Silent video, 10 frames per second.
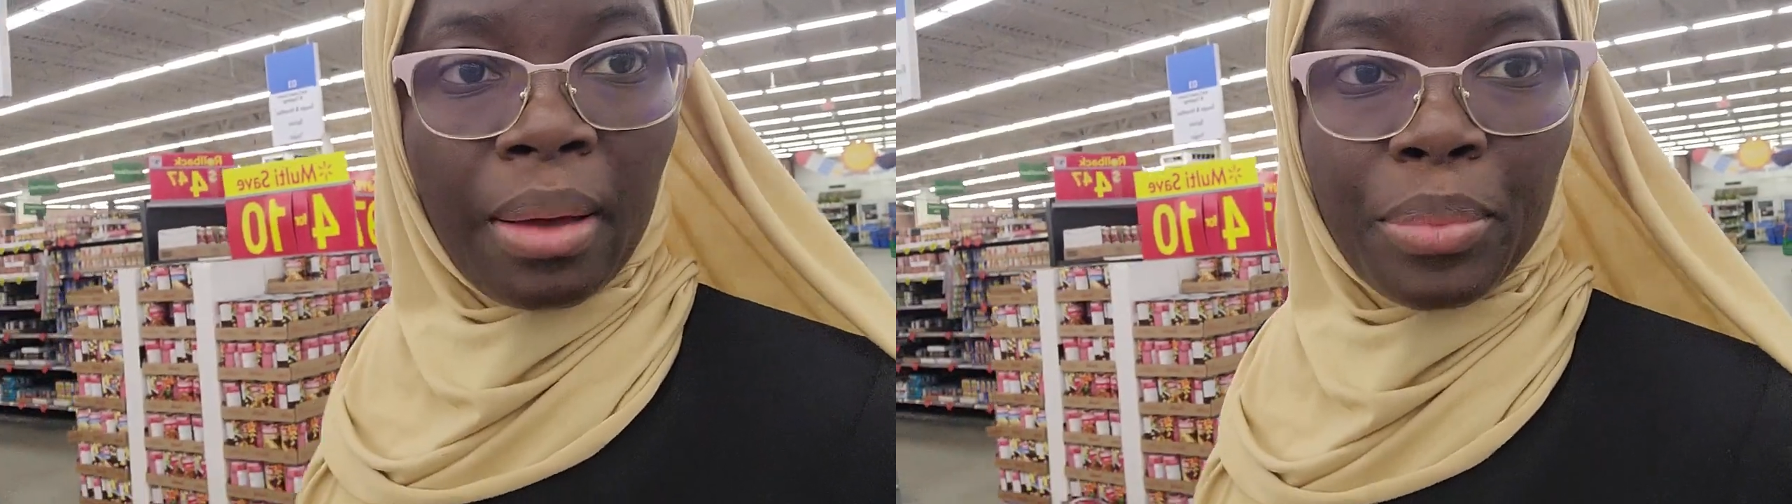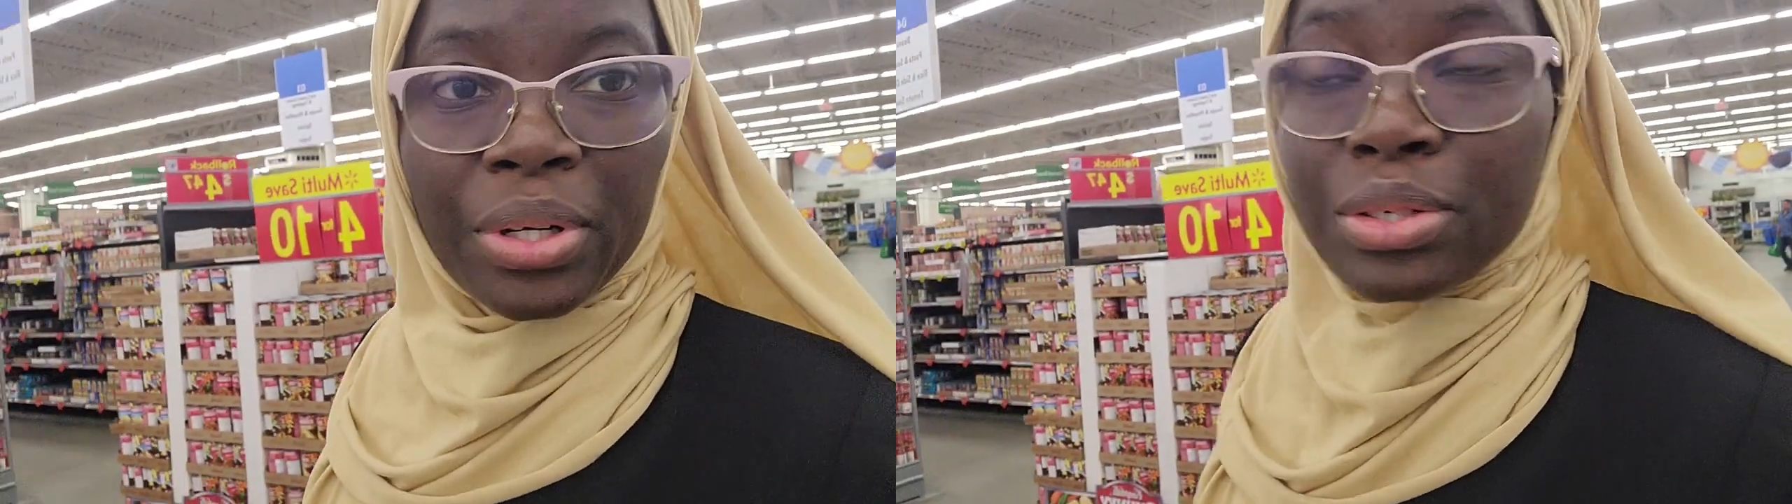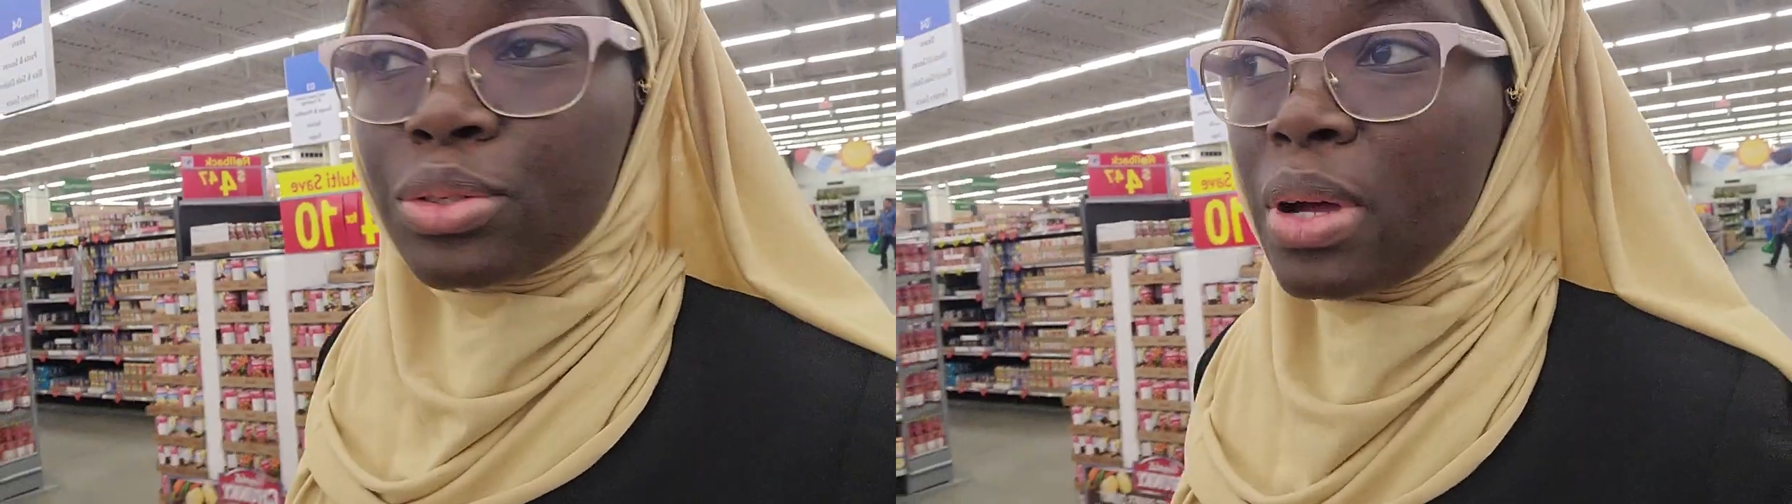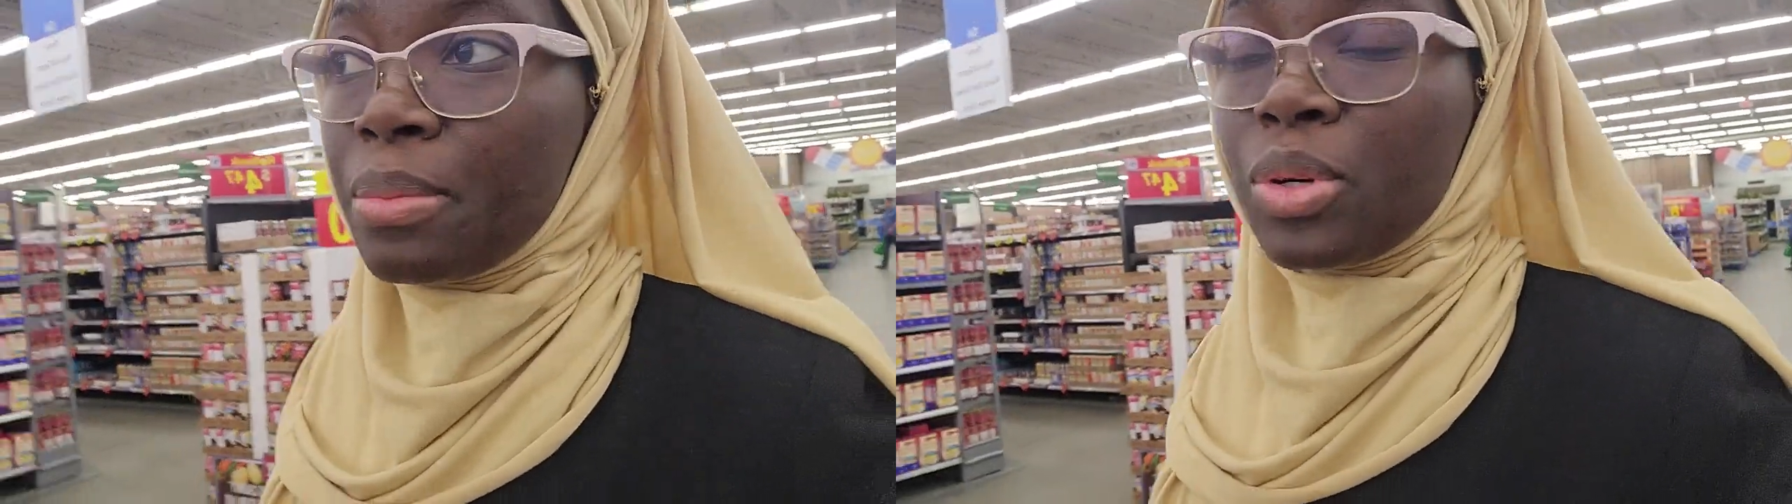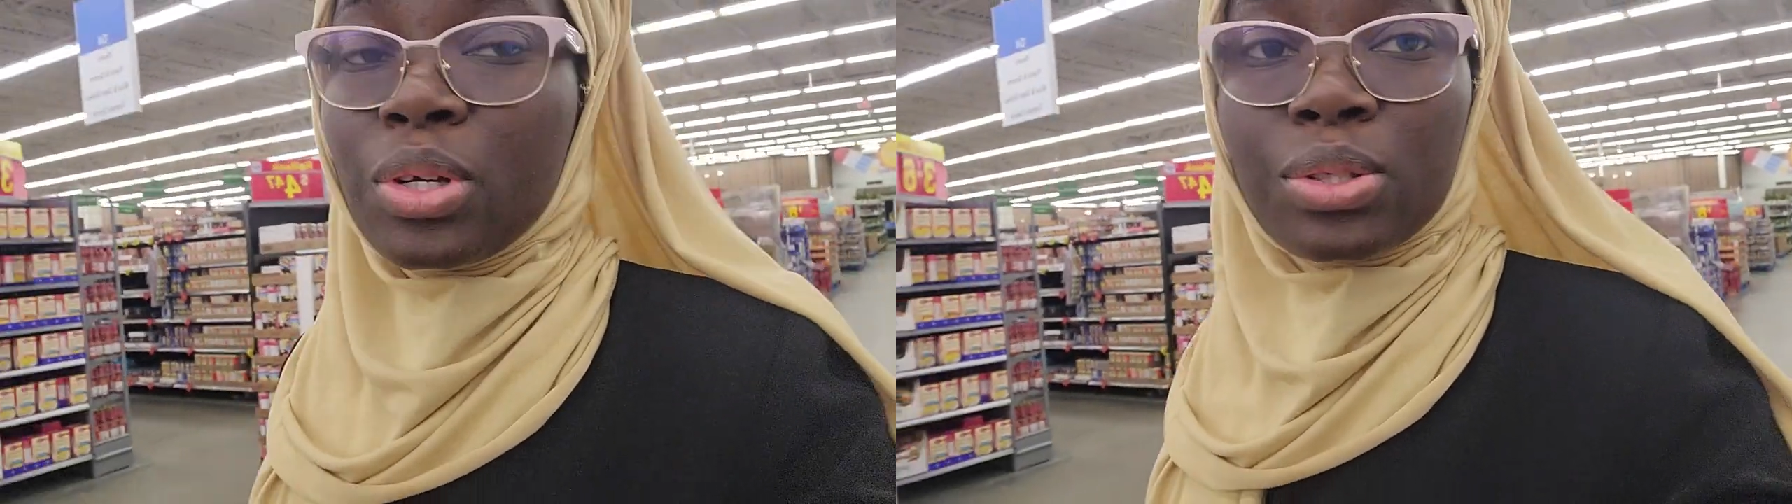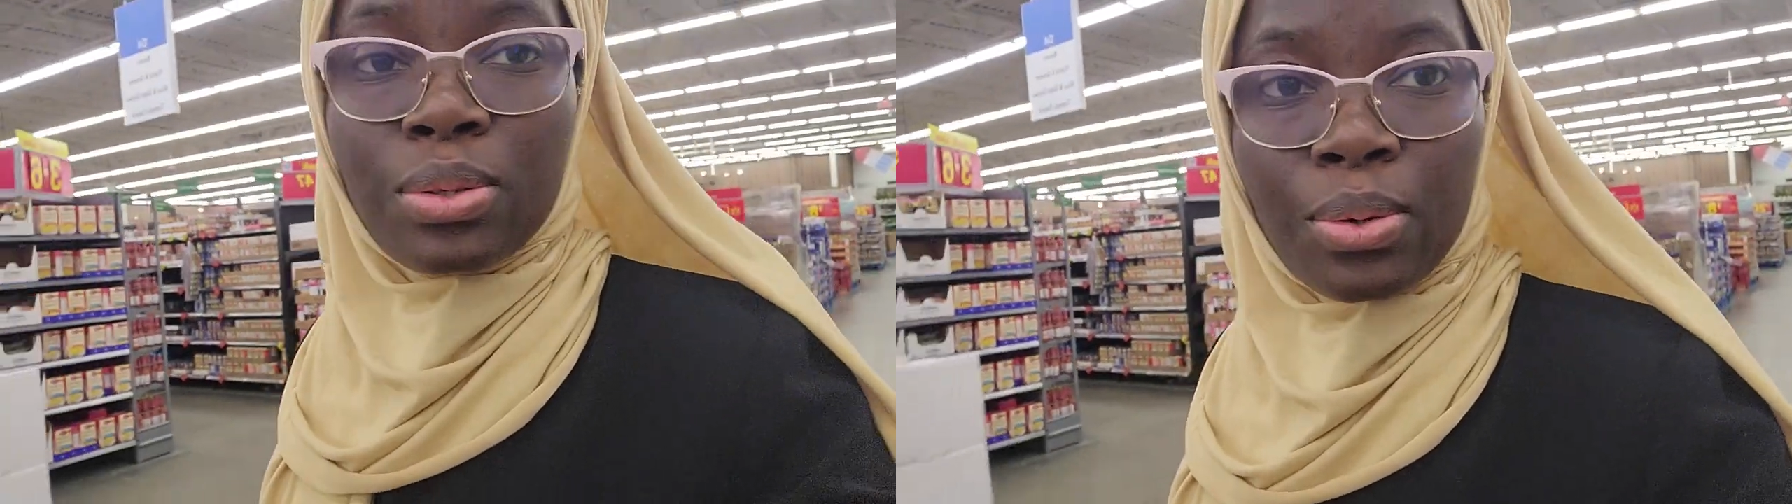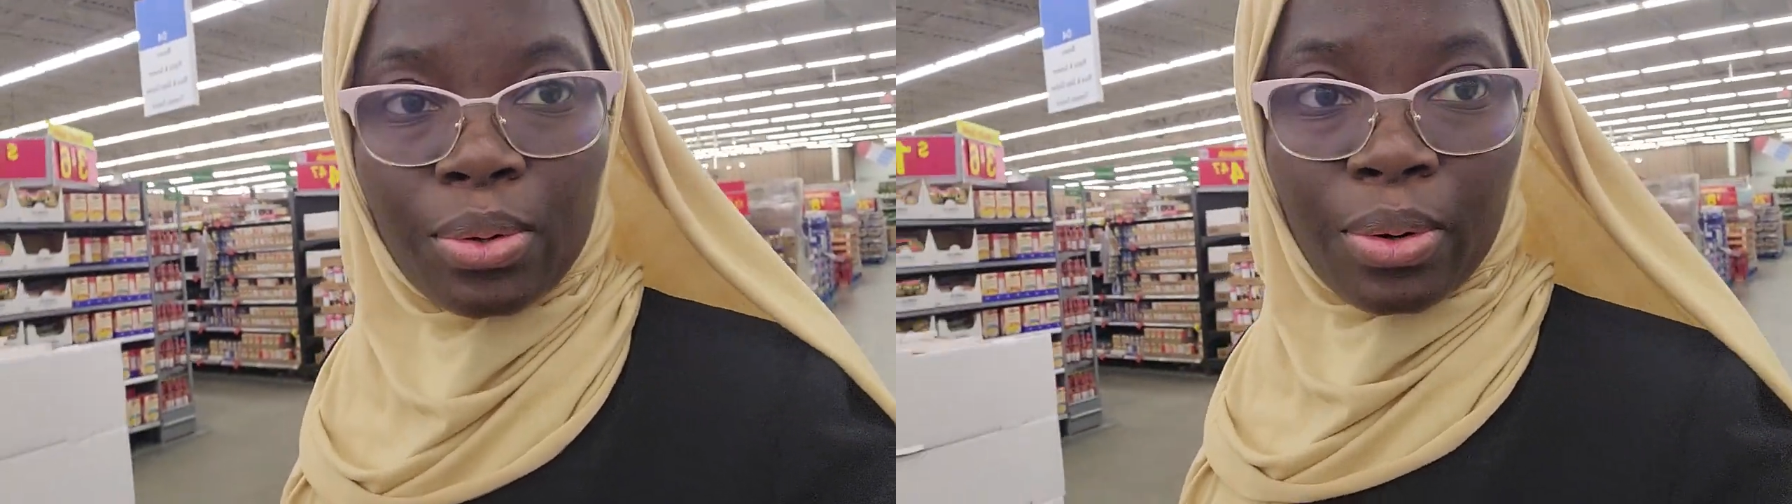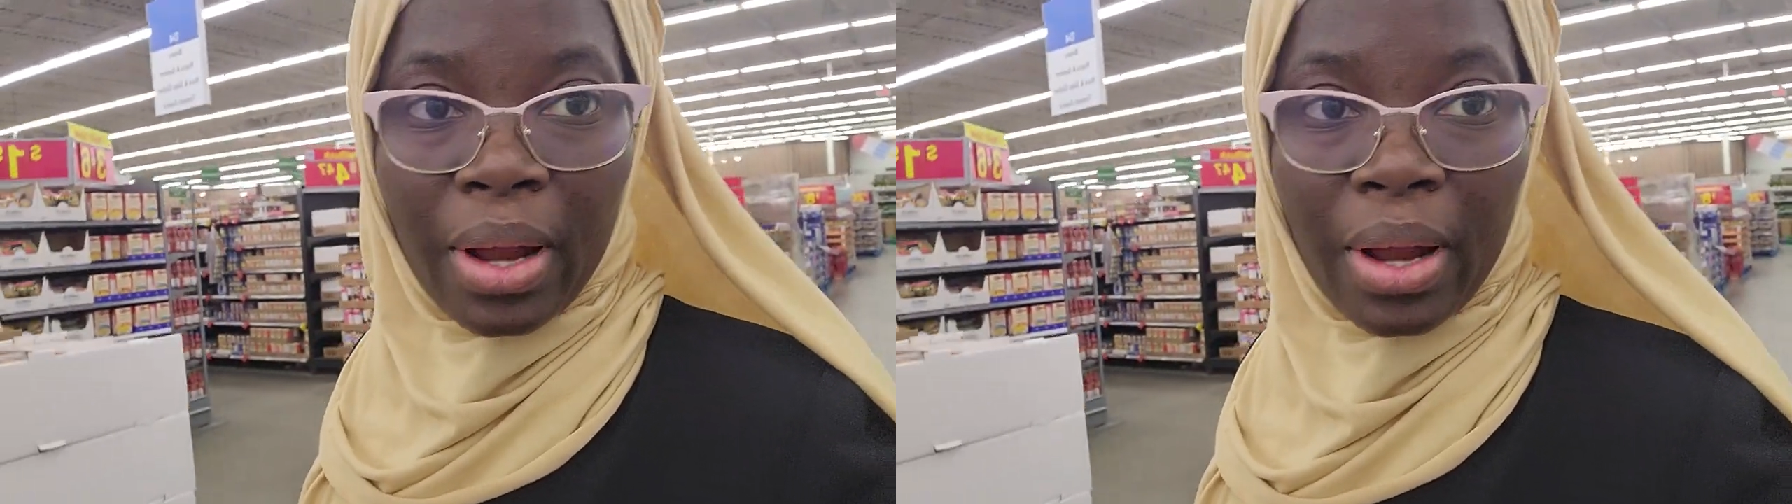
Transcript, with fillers: I'm pretty sure I'm going to